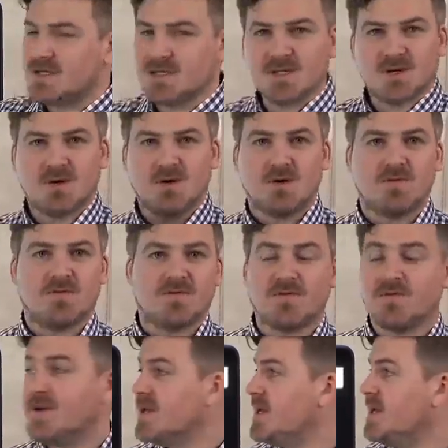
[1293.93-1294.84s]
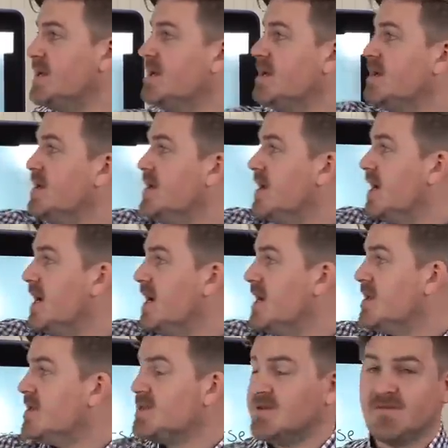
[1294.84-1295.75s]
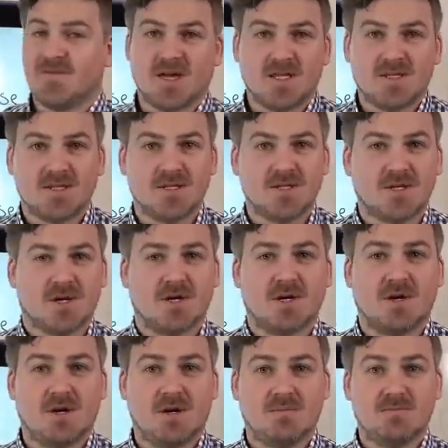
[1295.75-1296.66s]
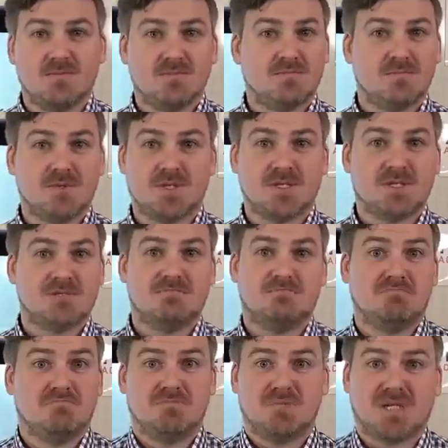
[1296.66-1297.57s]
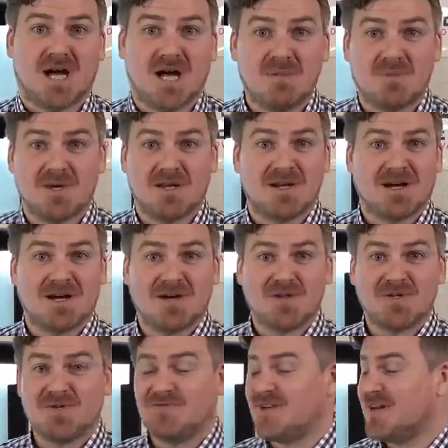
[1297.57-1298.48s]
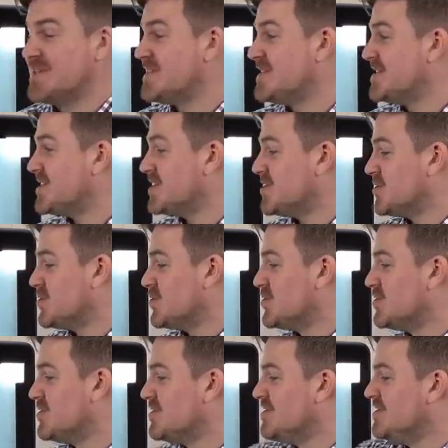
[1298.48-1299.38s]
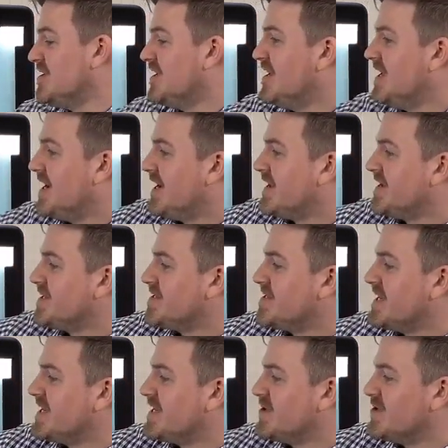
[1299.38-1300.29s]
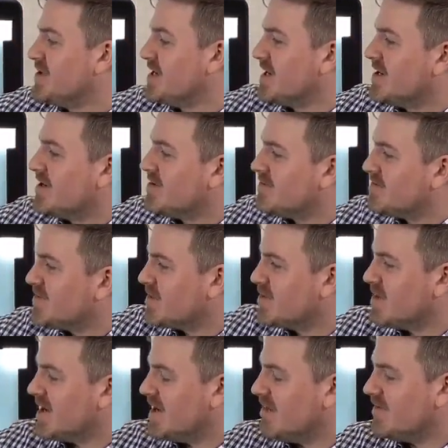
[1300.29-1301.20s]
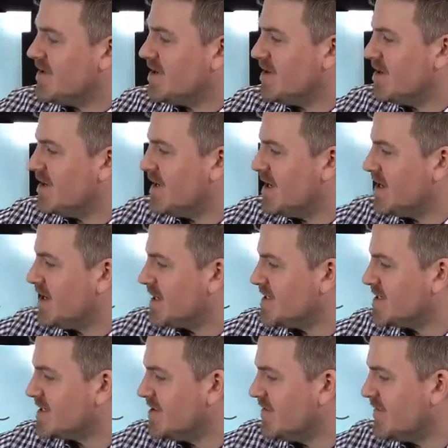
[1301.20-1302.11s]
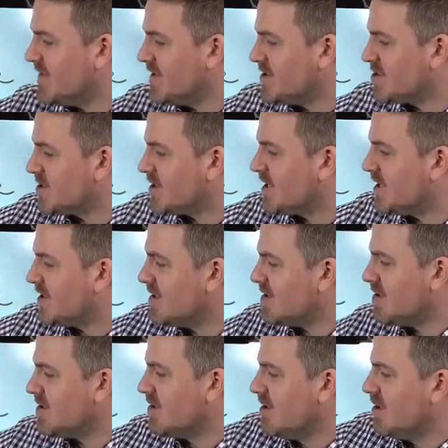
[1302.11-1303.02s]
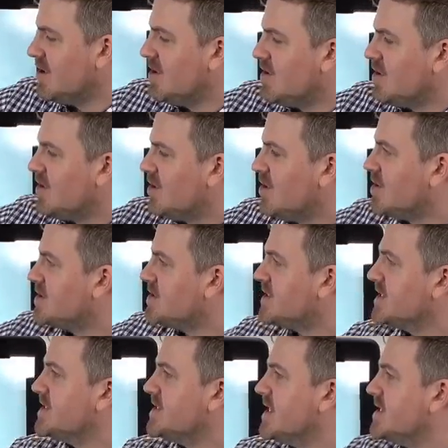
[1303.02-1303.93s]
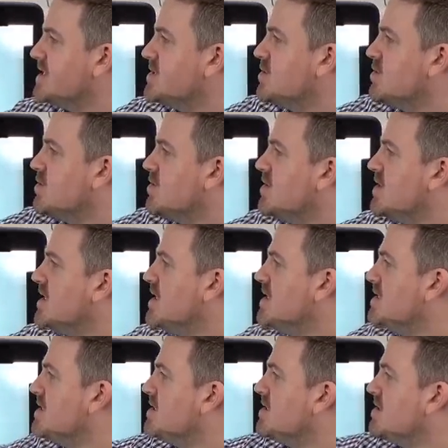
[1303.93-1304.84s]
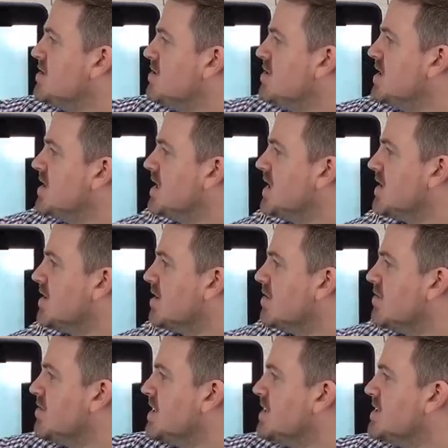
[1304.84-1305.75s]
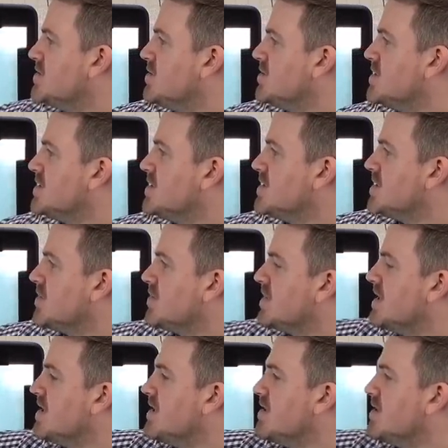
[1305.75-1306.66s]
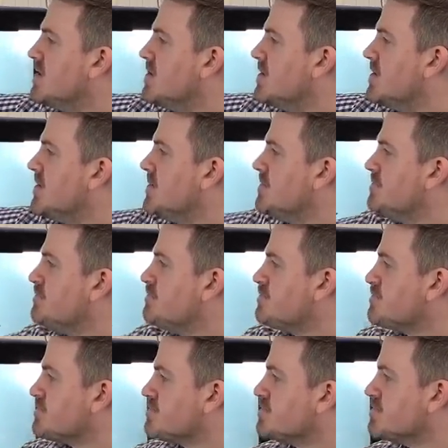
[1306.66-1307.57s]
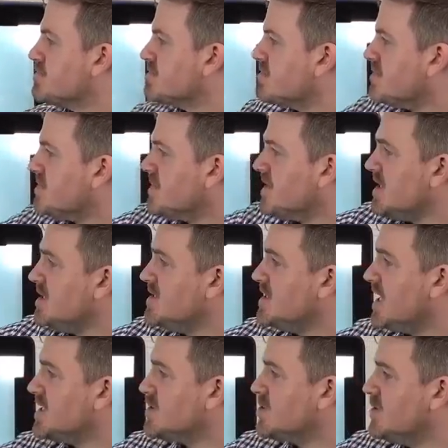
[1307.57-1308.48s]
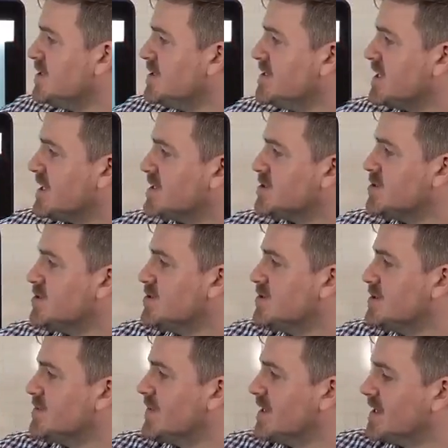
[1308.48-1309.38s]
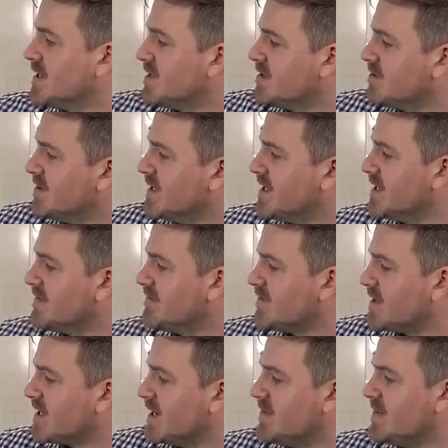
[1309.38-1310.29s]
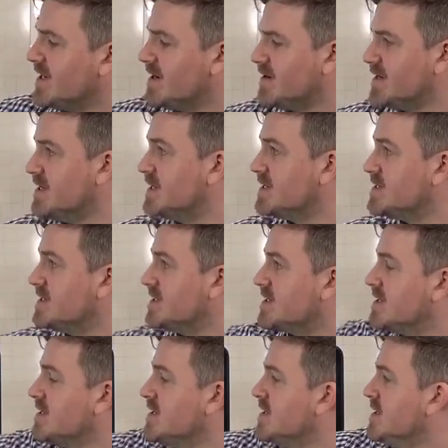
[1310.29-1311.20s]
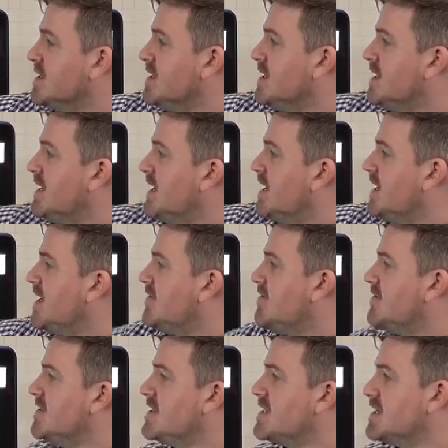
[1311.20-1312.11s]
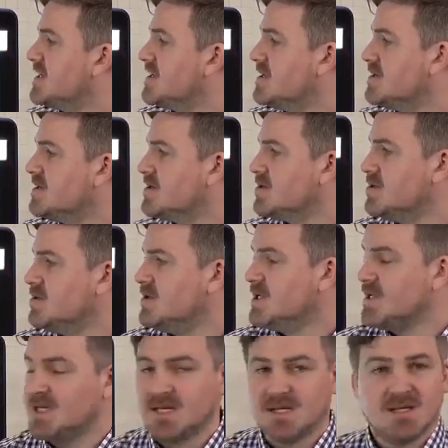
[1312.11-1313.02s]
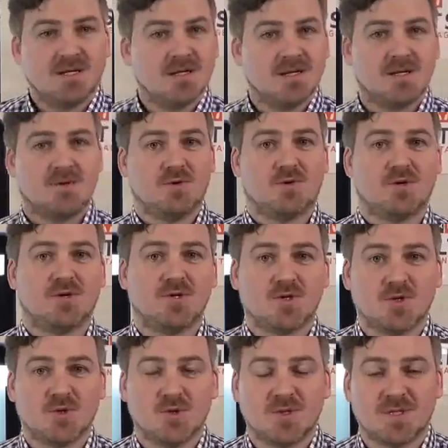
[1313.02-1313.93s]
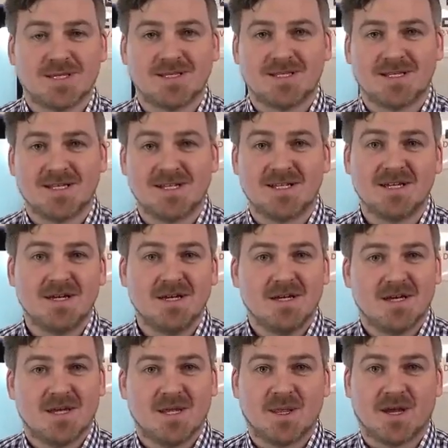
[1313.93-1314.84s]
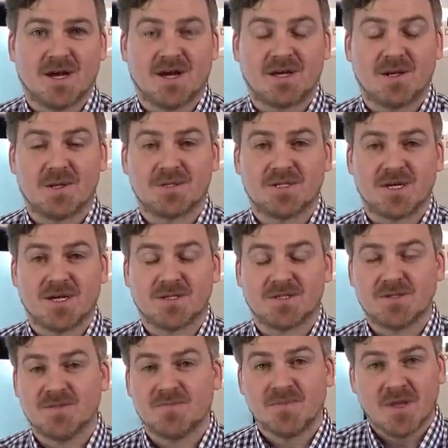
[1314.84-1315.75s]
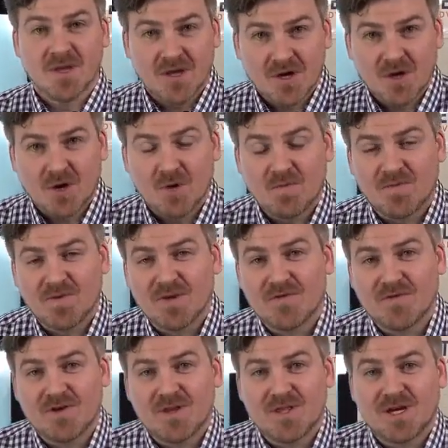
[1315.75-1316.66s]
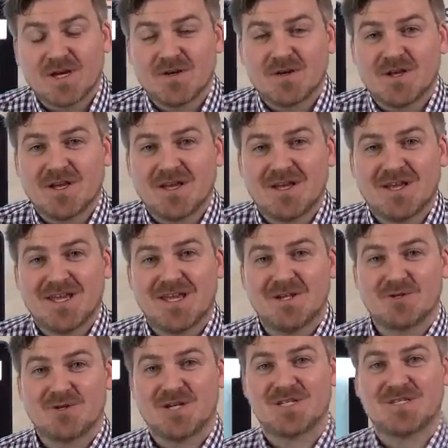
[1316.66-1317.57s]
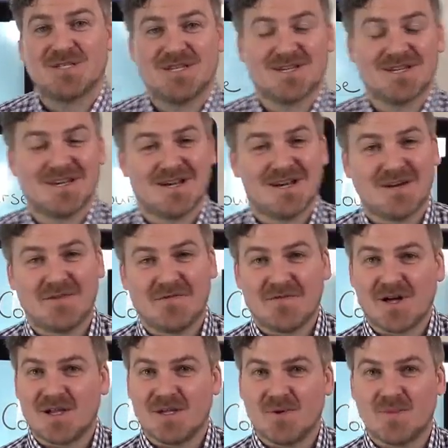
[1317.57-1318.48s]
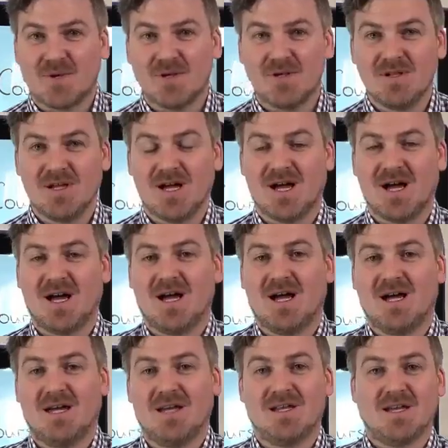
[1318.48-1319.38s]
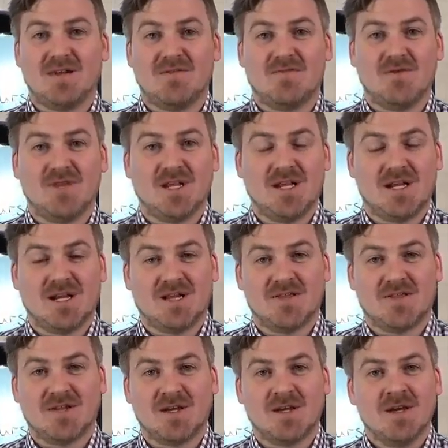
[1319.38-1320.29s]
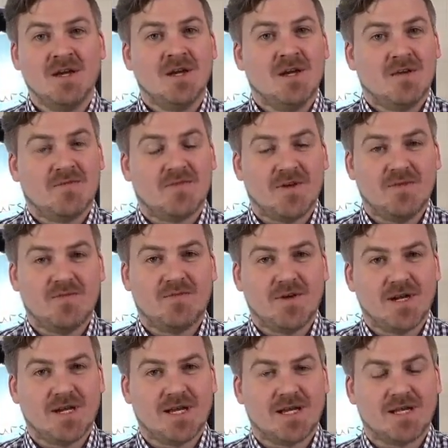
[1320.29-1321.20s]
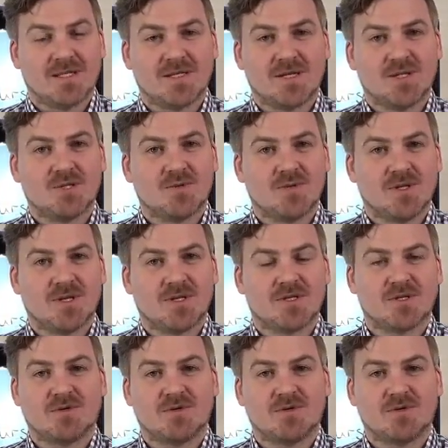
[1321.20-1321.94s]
It's all free, IELTSadvantage.com. Just type in IELTS Advantage into Google and it'll take you there. We have a nice little feature here, all our success stories. You can get our resources up here. Task 1, Task 2, speaking, reading, vocabulary, listening, everything you need in order to succeed in the IELTS test. Hopefully you find that interesting and valuable, and if you need anything, feel free to get in touch with us.